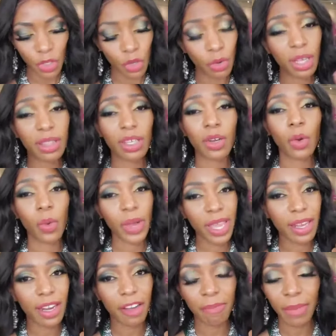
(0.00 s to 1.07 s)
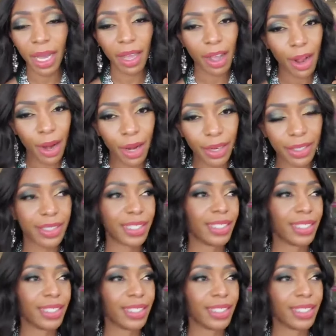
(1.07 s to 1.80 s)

You are the queen of my heart.